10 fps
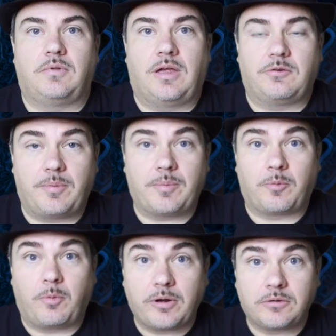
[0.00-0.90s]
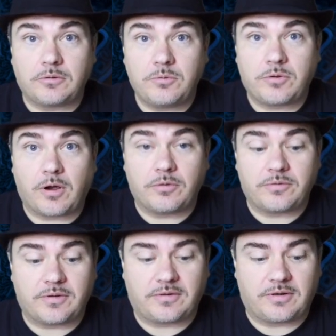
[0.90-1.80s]
And remember, one
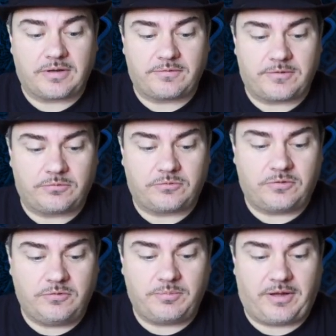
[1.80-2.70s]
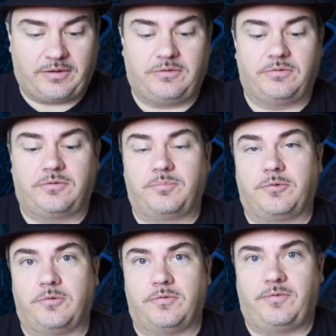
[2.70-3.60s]
glucose is going to give you two molecules of
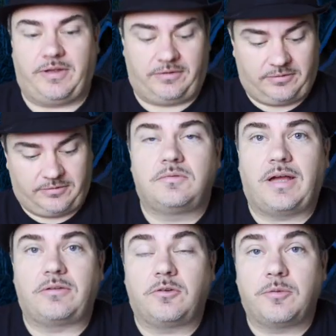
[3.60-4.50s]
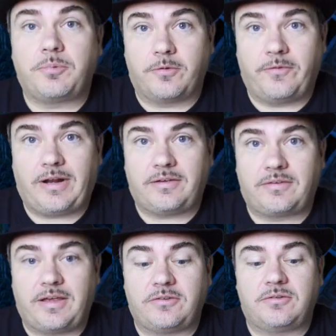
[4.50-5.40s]
pyruvate. Now, during pyruvate
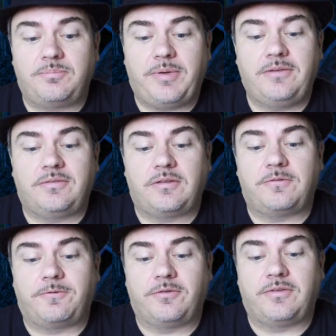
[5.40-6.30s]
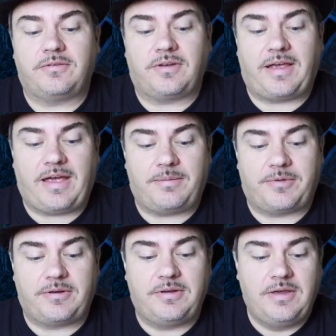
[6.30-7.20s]
oxidation, basically the first thing that's going to
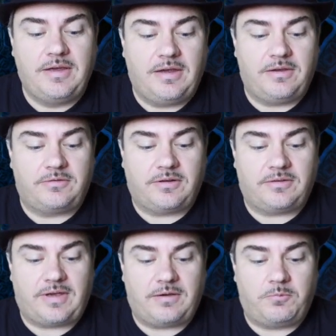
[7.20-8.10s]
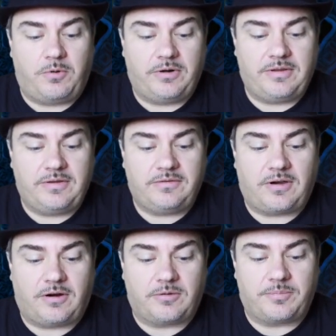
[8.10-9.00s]
happen is you're going to take one of these
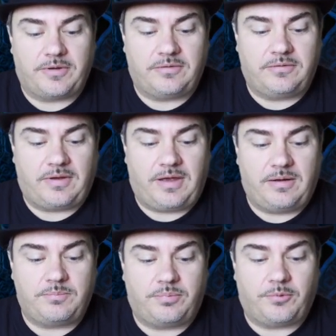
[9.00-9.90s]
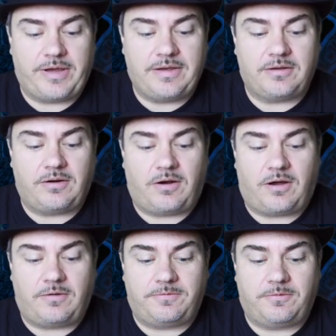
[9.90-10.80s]
carbons and break it
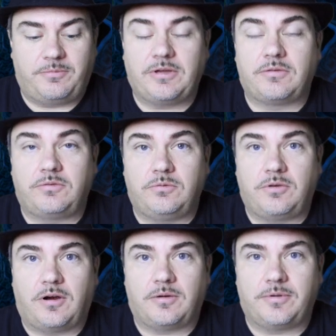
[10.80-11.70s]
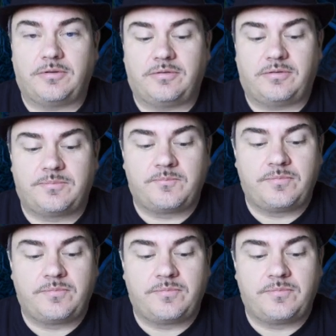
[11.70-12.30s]
off from the other two carbons.